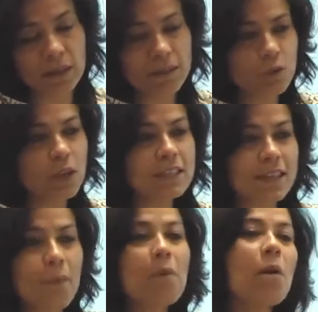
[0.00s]
So it's
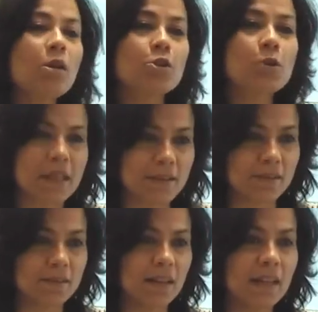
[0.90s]
come about together,
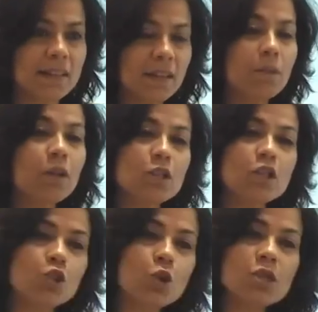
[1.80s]
and then because
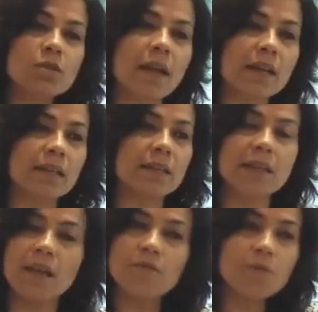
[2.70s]
it's so direct and
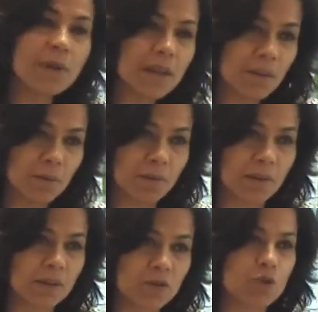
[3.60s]
everybody can be
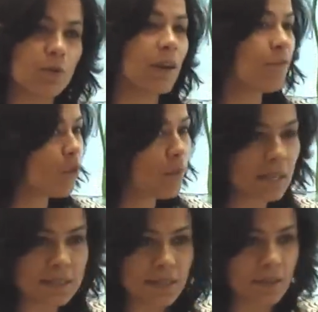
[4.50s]
reached
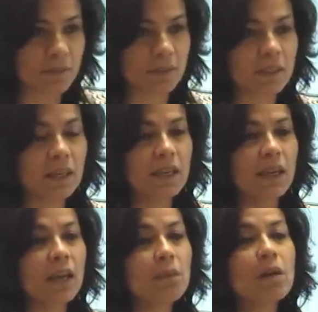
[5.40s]
24/7,
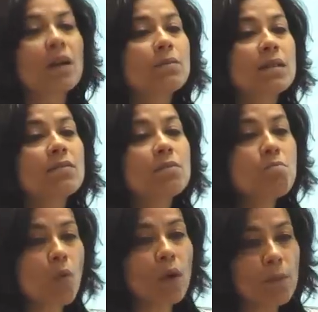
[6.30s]
it becomes even
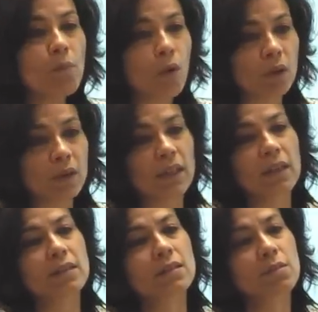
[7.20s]
more important that
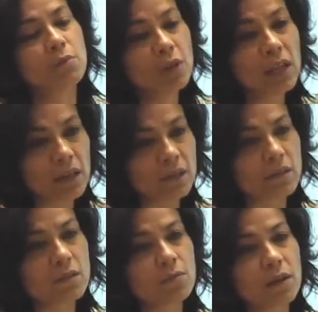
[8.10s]
as
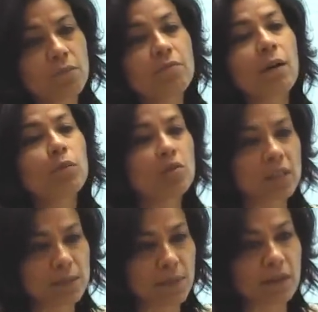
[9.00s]
communicators you become far more
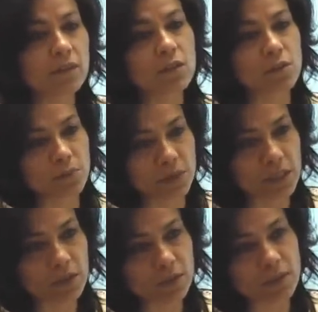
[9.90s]
transparent in your
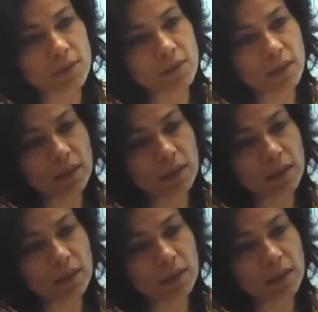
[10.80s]
communications.